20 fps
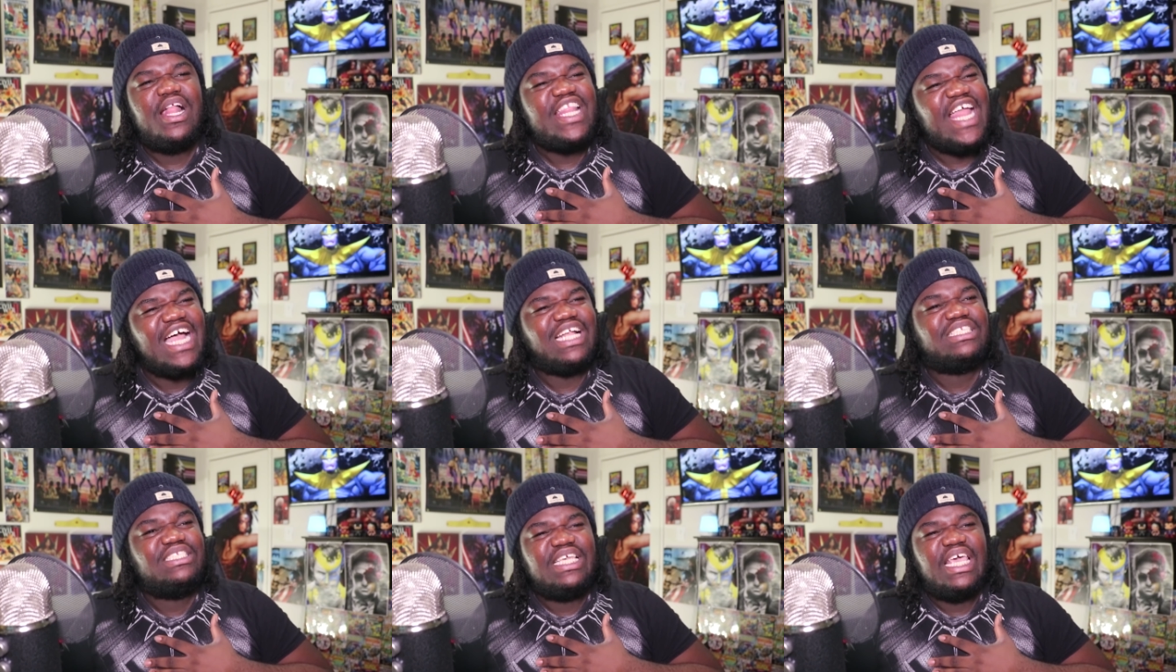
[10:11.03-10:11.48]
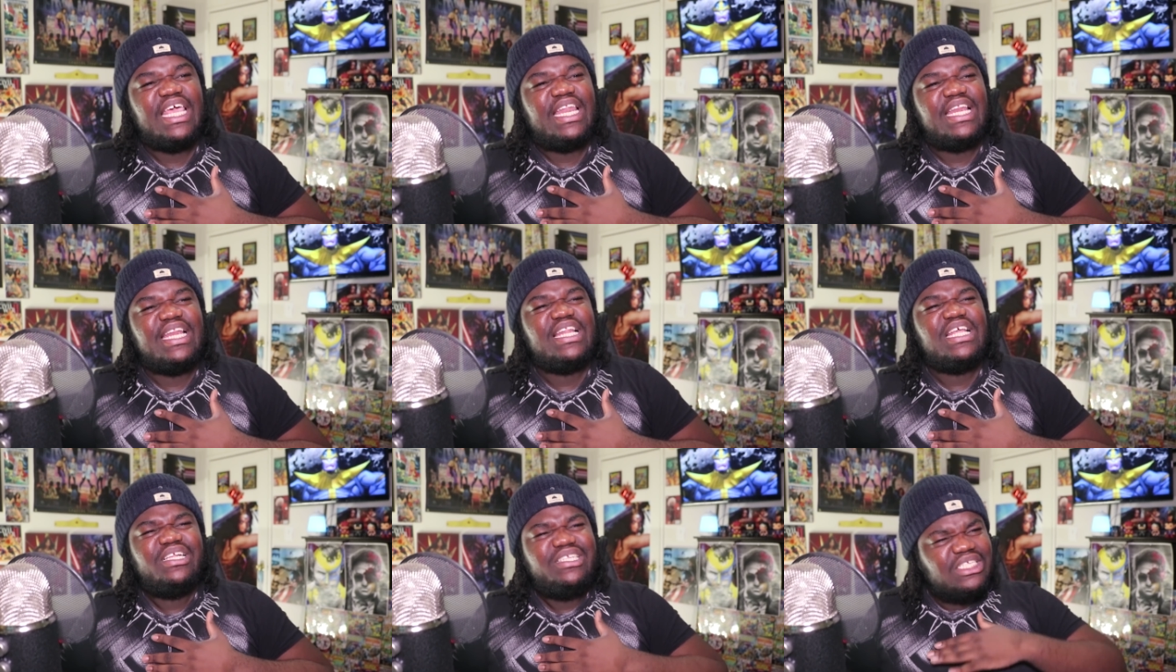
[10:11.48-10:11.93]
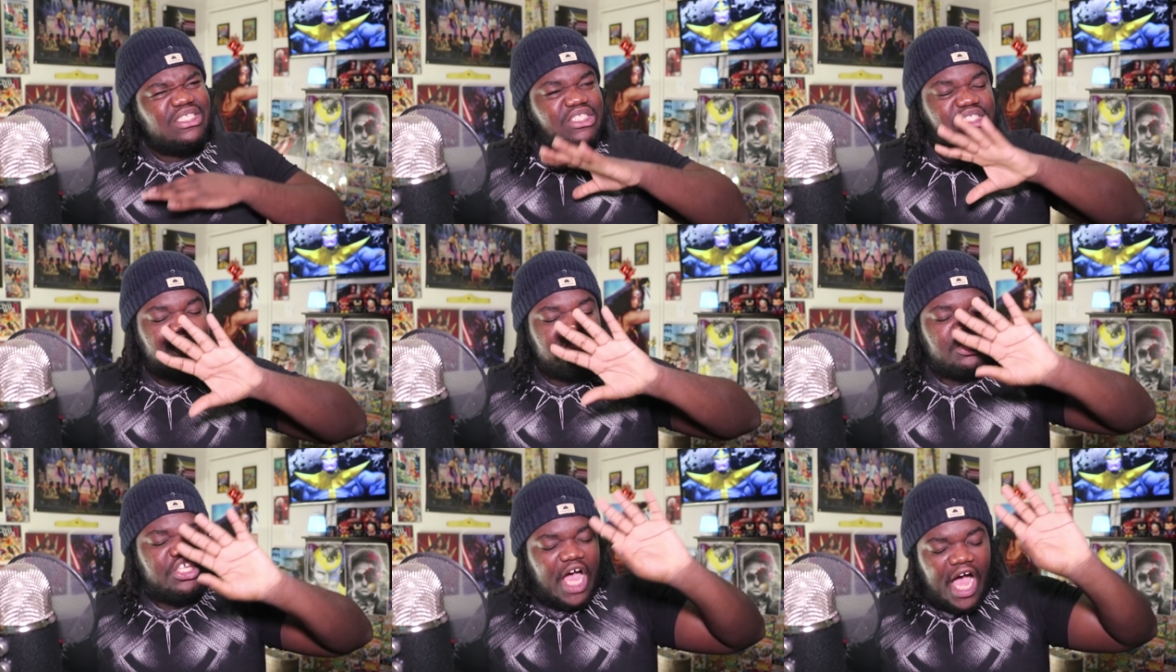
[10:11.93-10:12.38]
That's it. Just
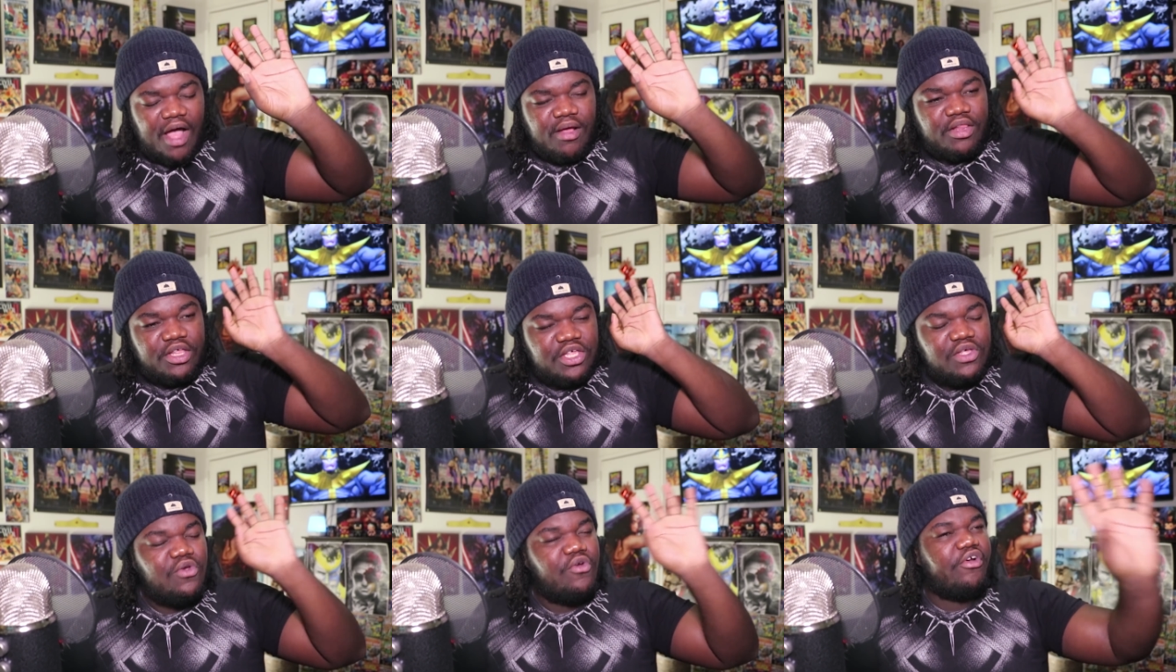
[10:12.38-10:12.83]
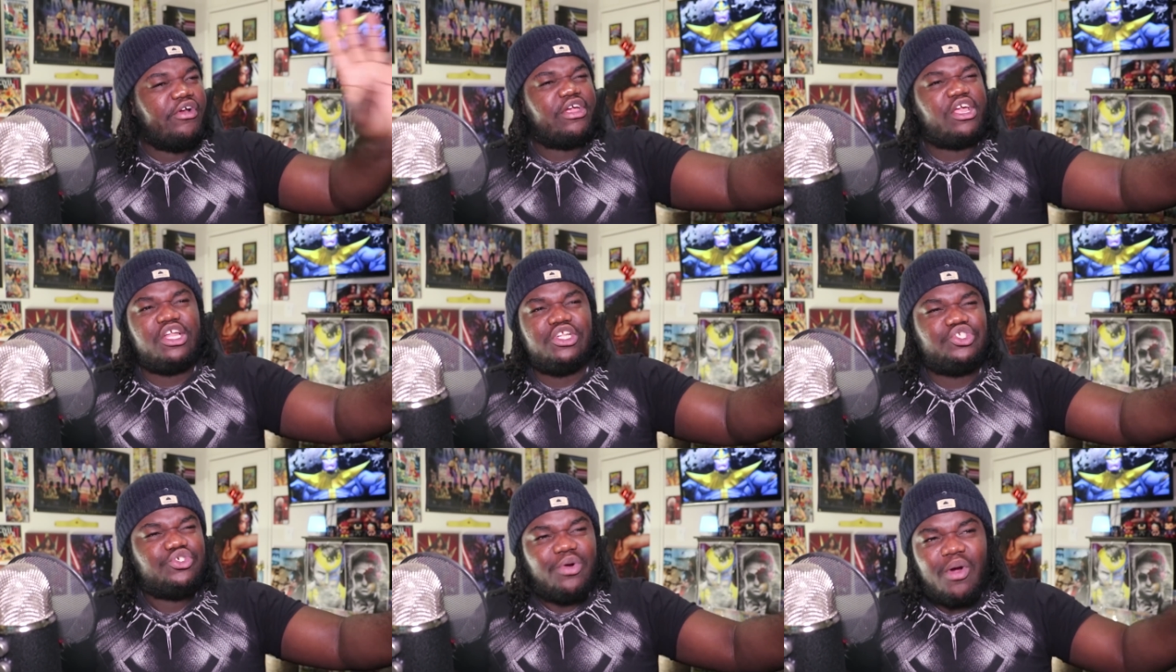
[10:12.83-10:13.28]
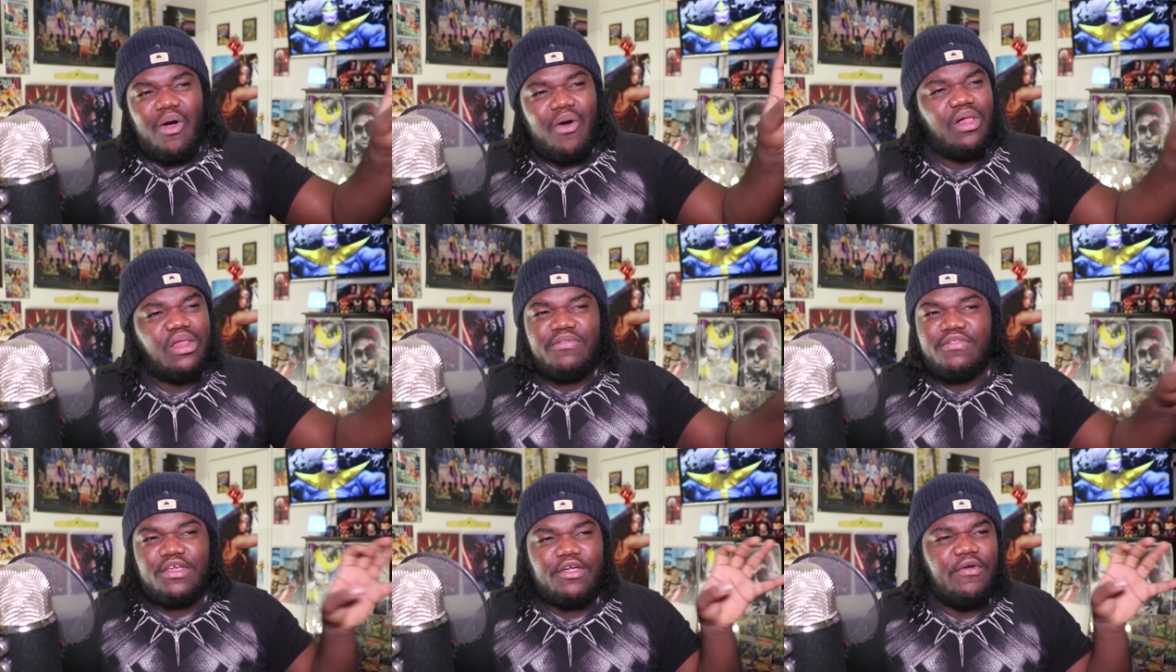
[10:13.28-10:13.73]
uh, you're in
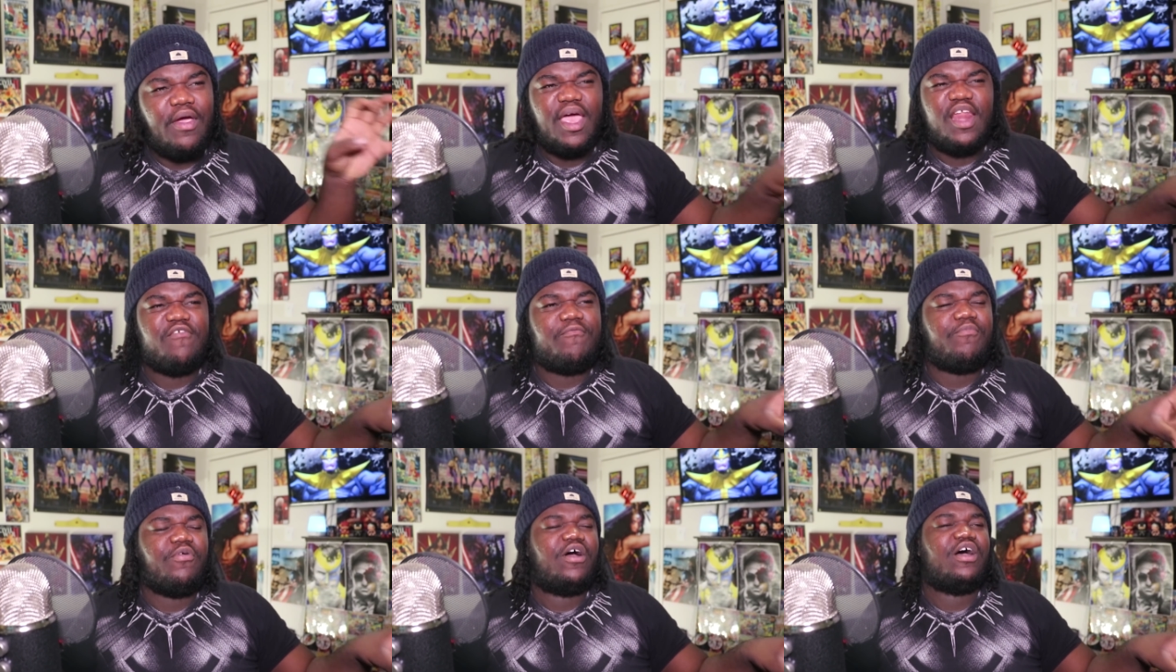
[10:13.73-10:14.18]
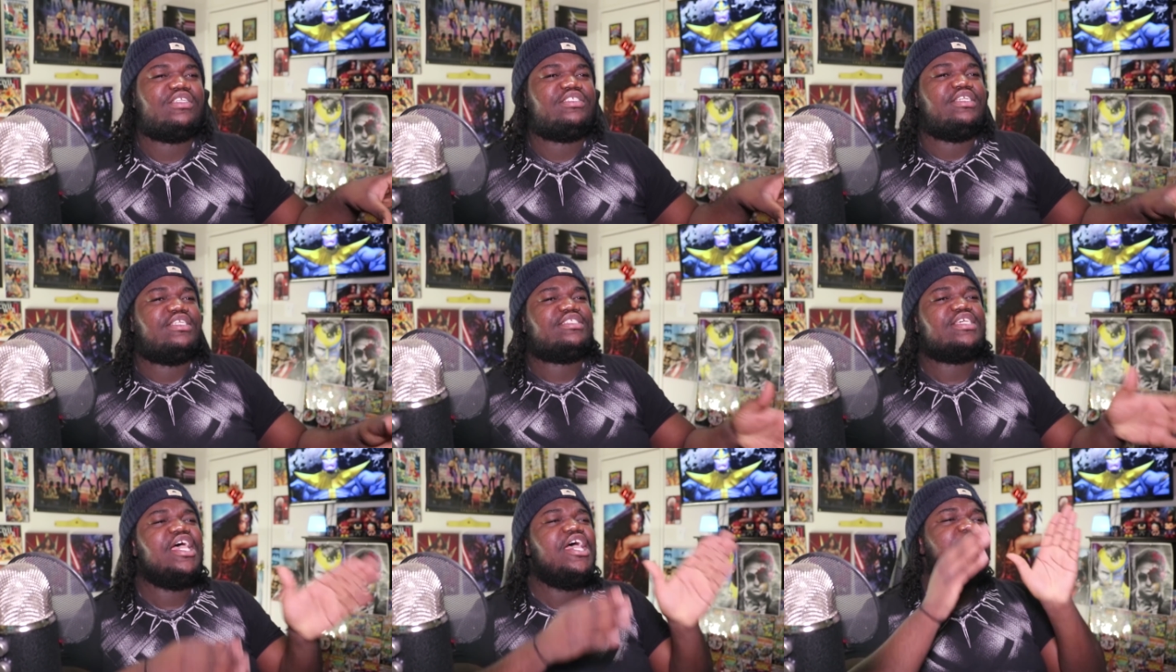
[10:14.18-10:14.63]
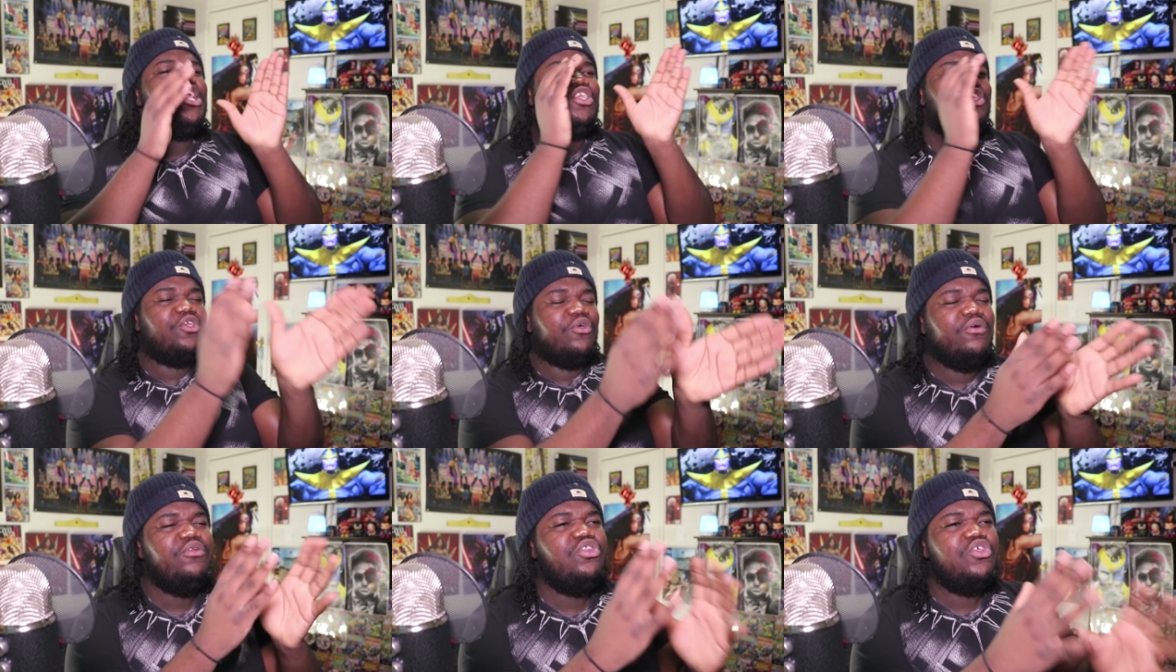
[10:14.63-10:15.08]
control of the creative process.
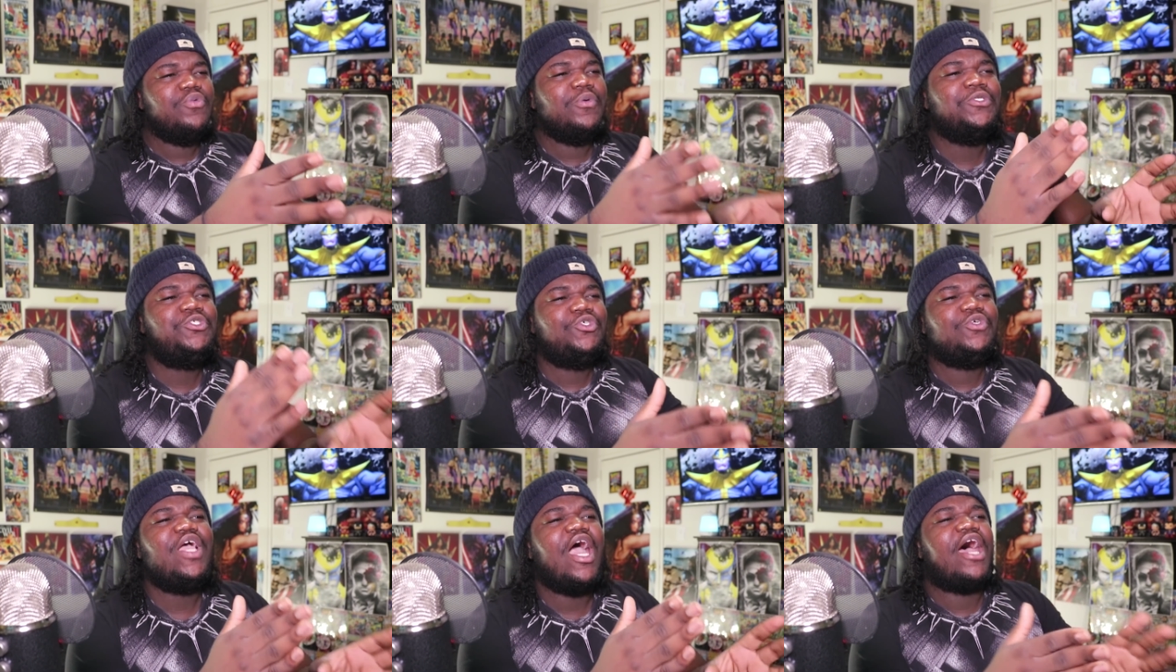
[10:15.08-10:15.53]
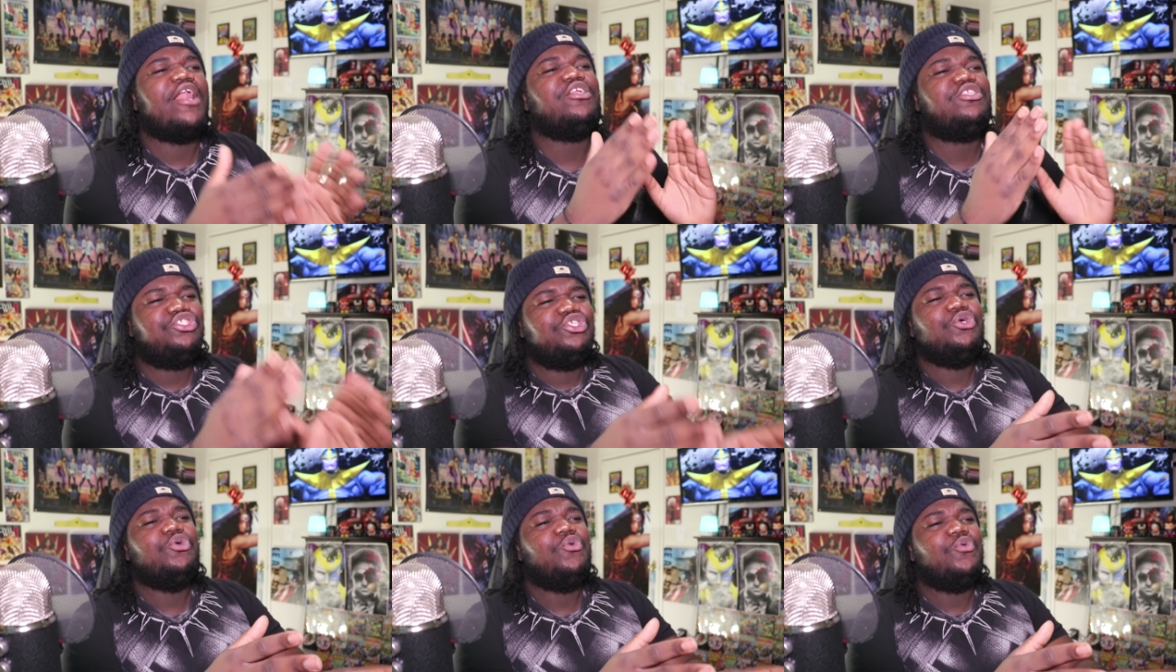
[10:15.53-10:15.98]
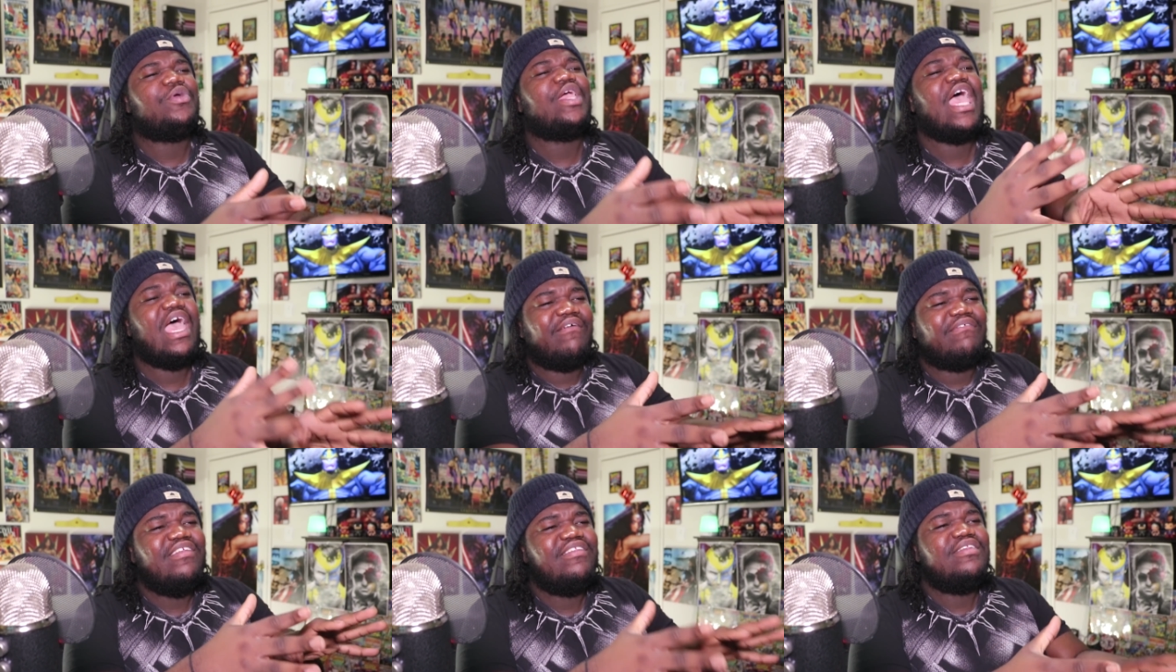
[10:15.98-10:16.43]
You do what you got to do,
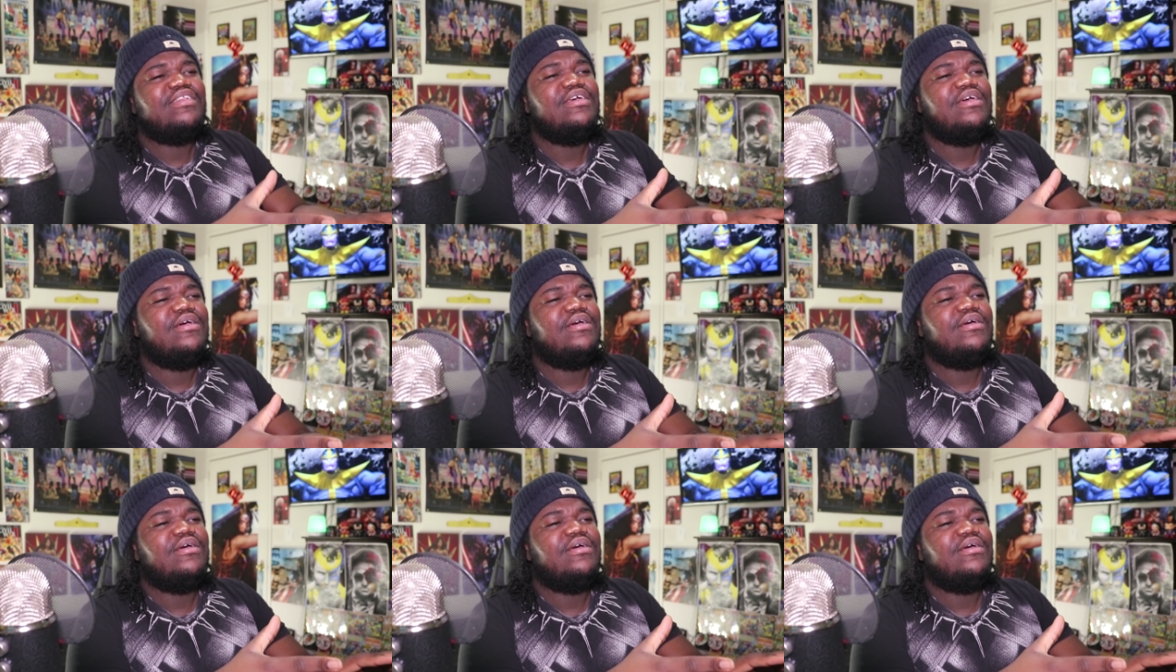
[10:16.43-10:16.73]
Kevin.